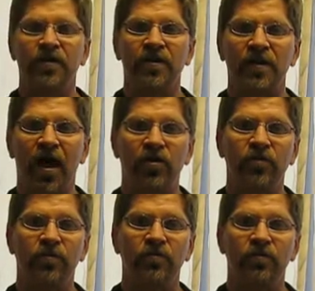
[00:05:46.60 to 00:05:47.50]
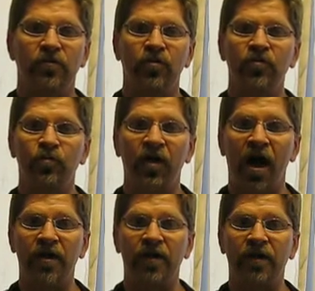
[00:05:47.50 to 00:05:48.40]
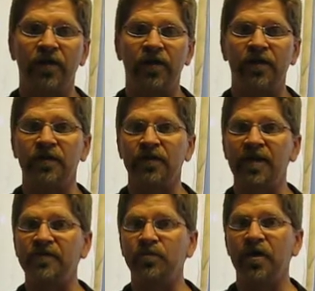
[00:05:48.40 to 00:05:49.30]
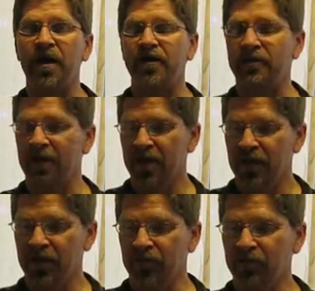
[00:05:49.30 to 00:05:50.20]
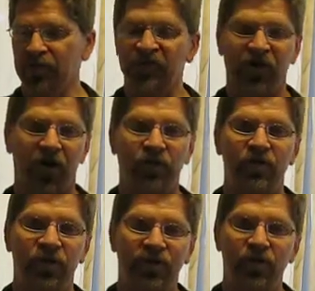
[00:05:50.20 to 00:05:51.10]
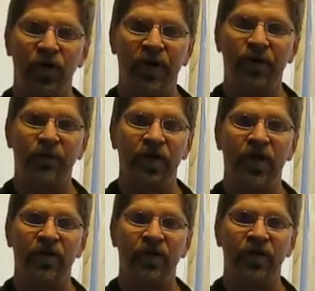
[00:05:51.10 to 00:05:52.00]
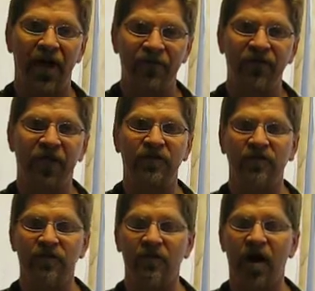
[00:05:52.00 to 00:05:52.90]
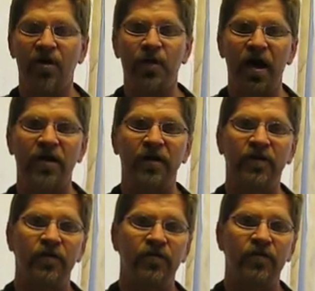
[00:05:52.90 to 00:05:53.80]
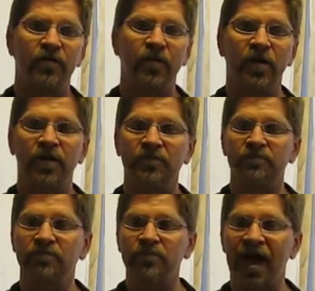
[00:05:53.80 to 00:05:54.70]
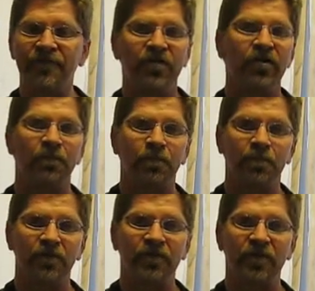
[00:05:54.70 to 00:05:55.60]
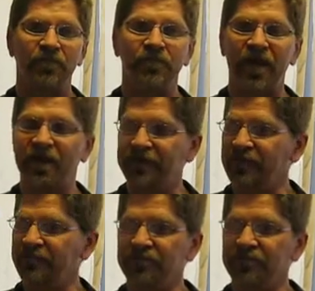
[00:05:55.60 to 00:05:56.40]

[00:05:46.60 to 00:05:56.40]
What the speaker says: how you use Realia in the lesson plan. You'd be sharing with everybody, and they'd have a chance to talk about it and to laugh and learn. So thanks.